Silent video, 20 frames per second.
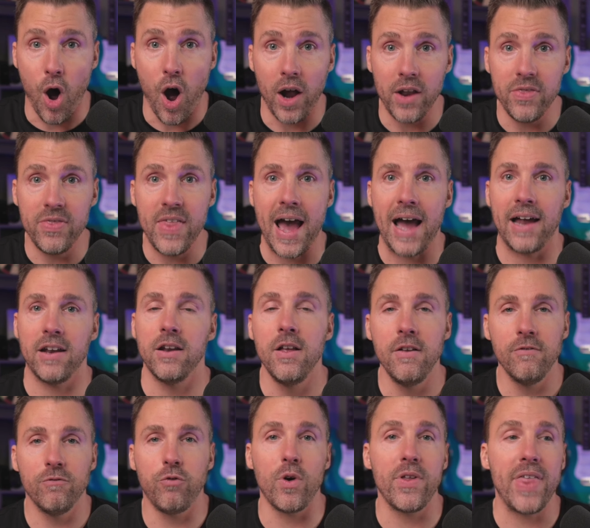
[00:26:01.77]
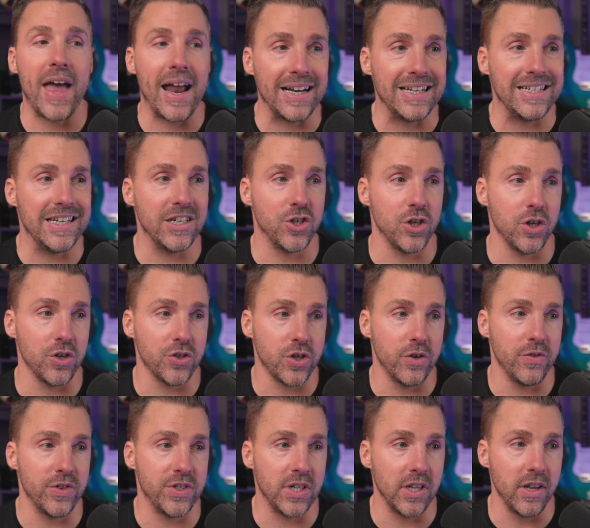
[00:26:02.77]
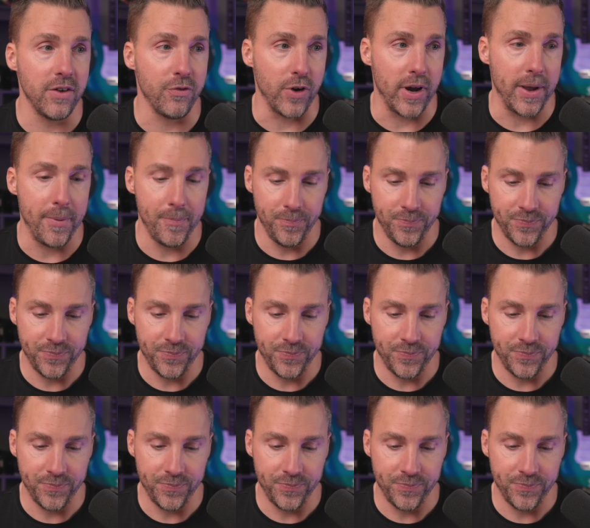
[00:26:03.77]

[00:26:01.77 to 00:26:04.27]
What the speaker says: on that for that additional service delivery.